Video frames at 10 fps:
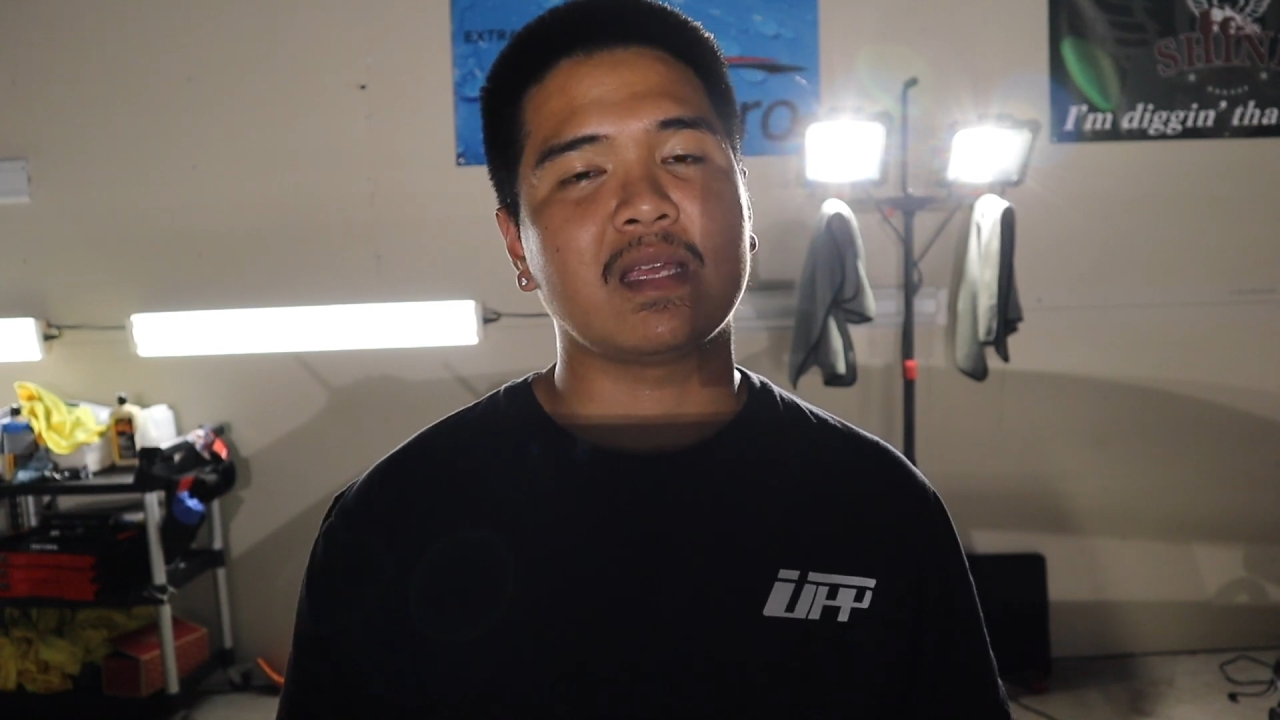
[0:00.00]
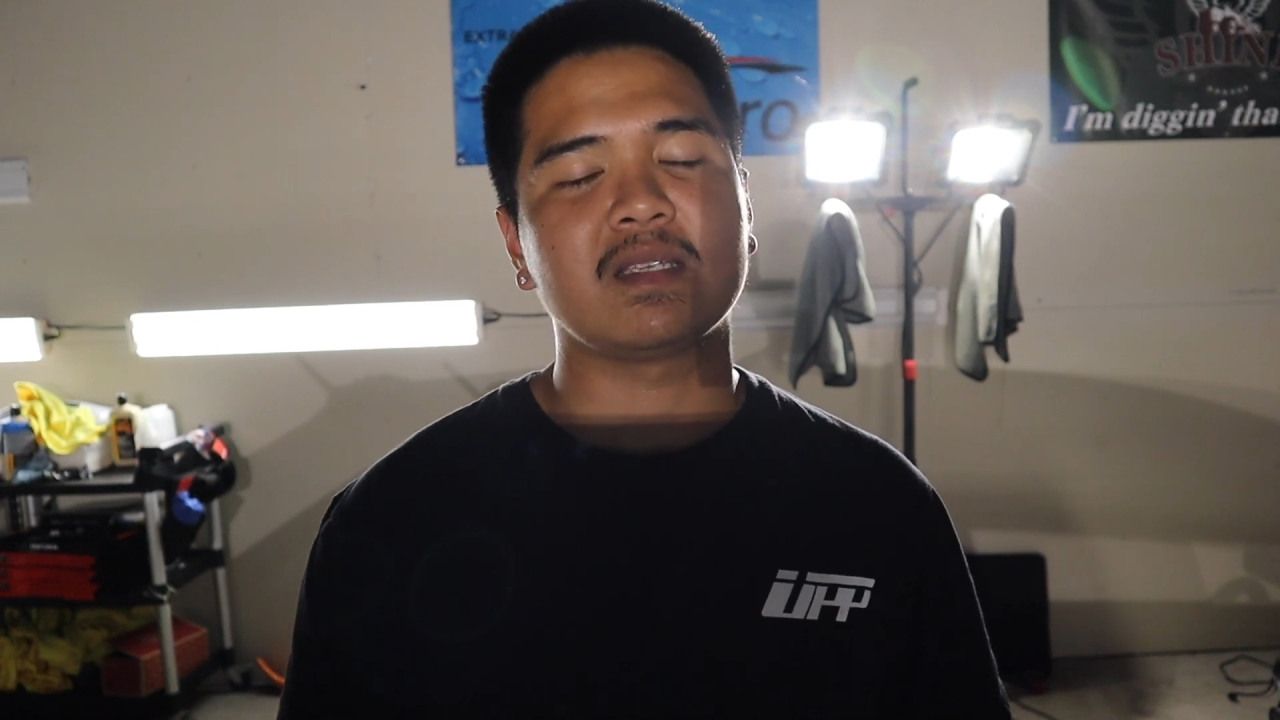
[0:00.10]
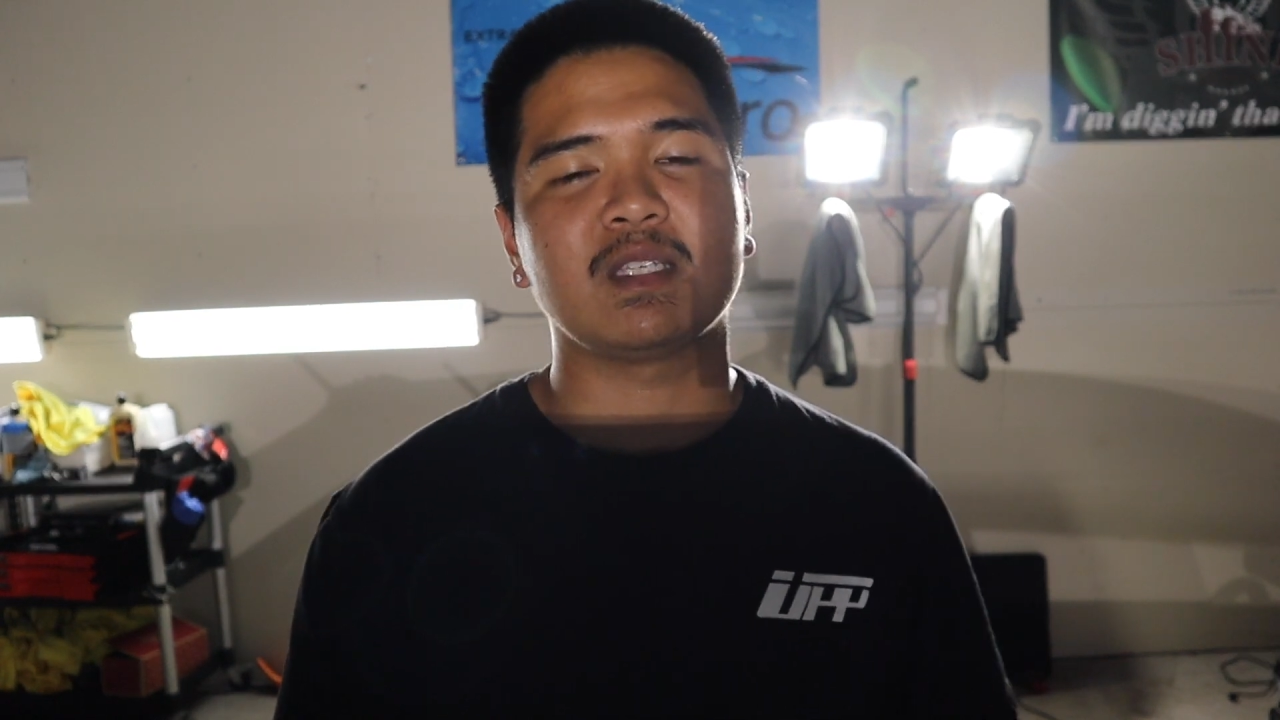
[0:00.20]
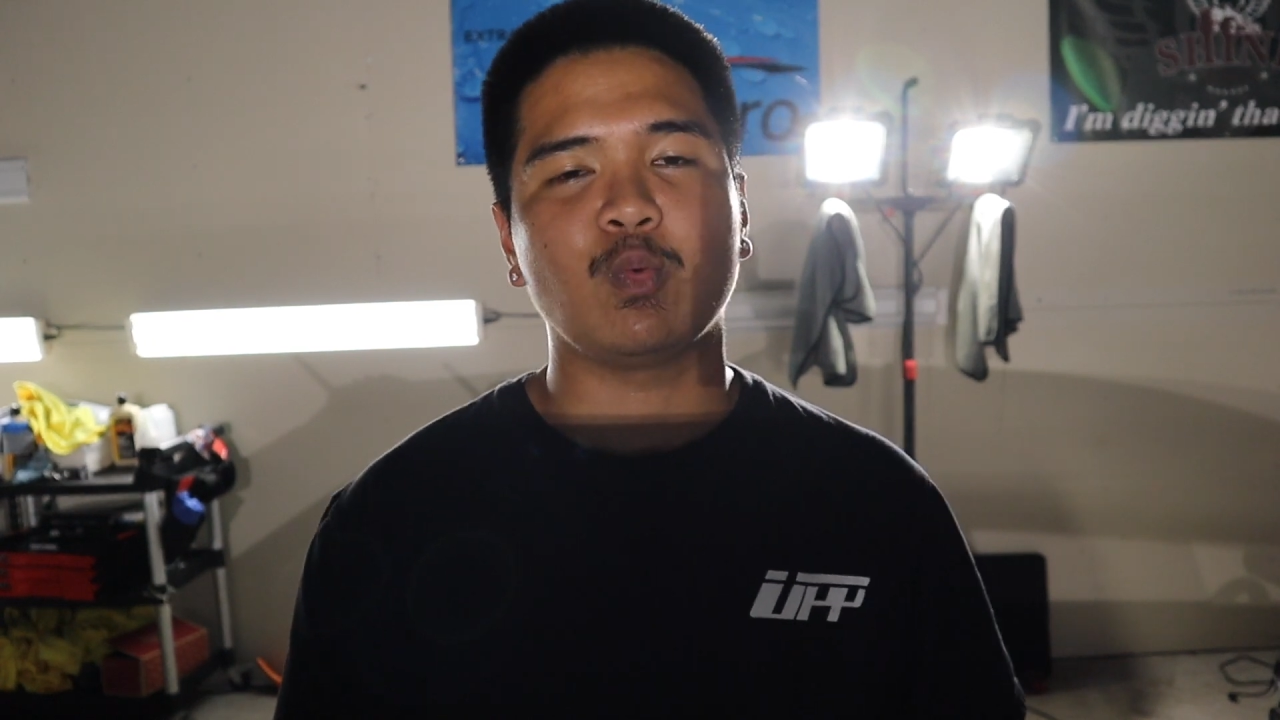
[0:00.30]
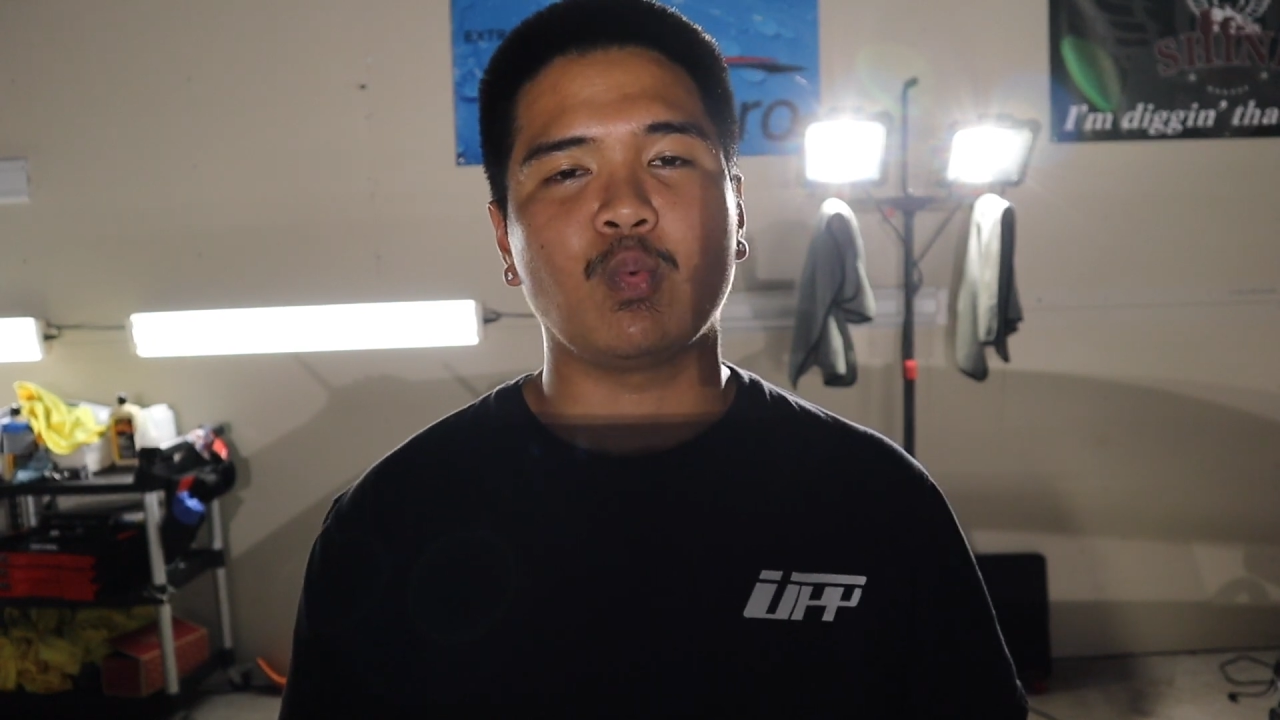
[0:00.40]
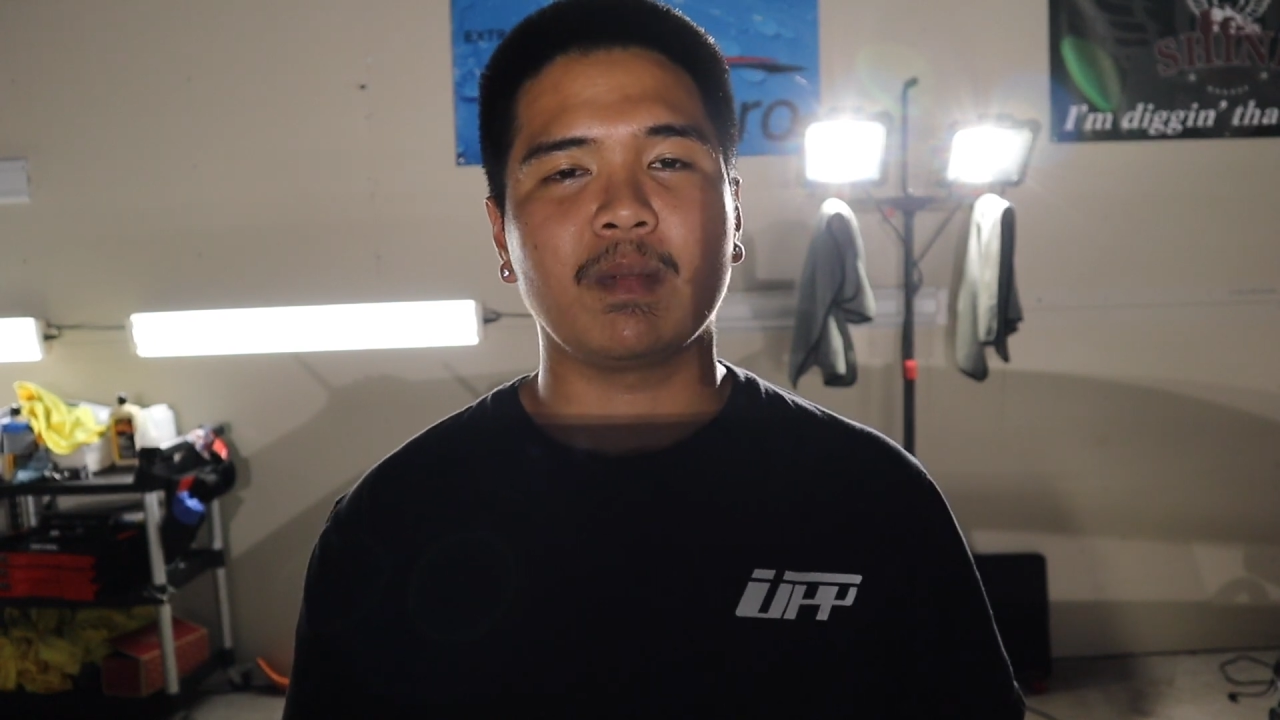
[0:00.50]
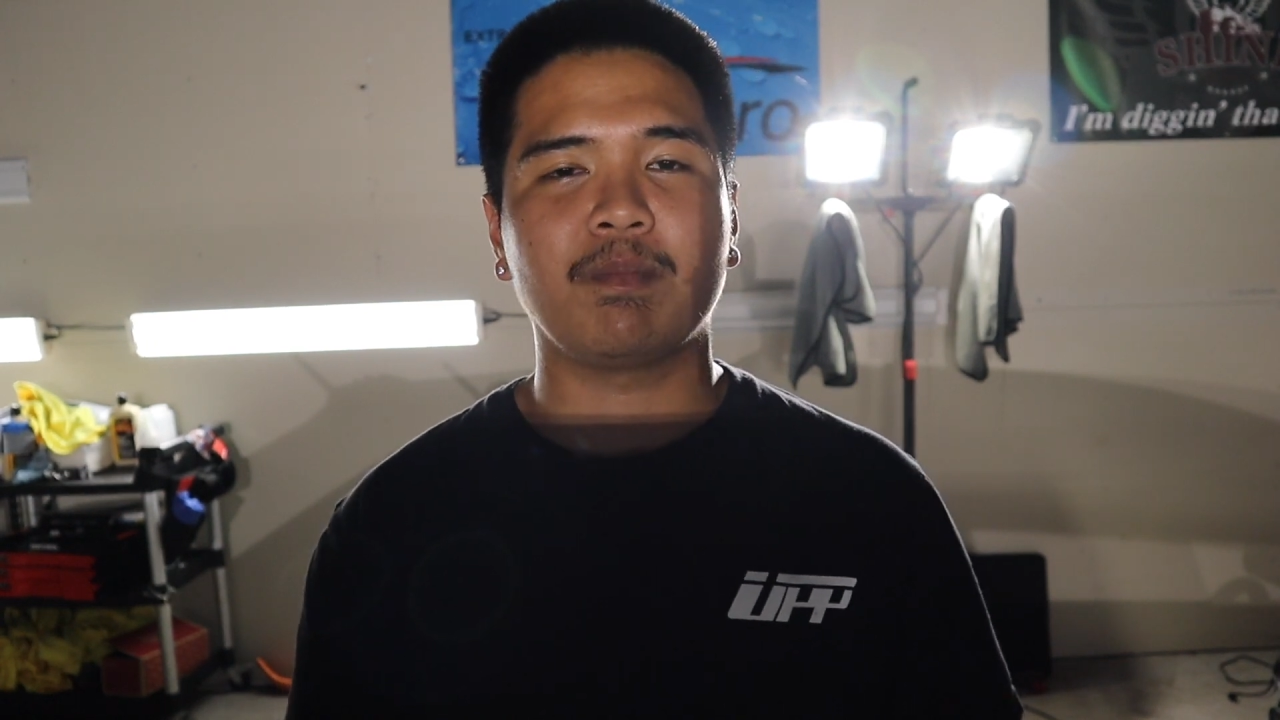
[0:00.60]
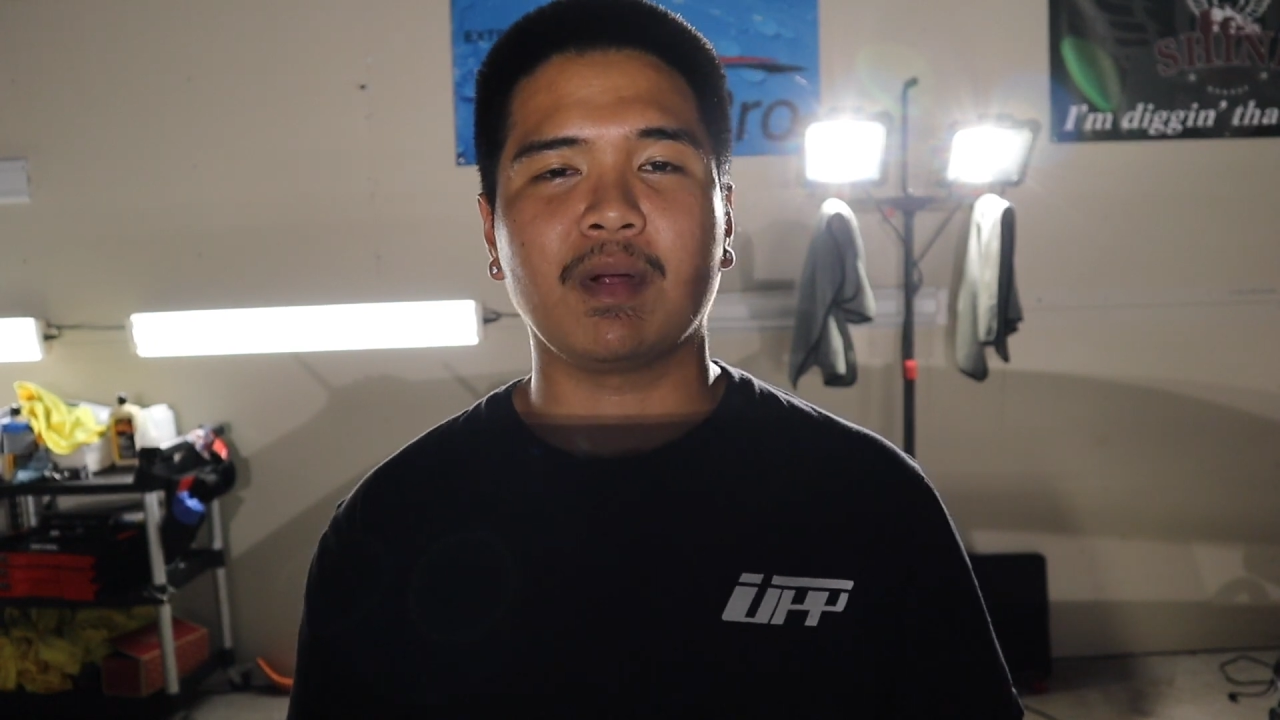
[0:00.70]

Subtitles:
and see what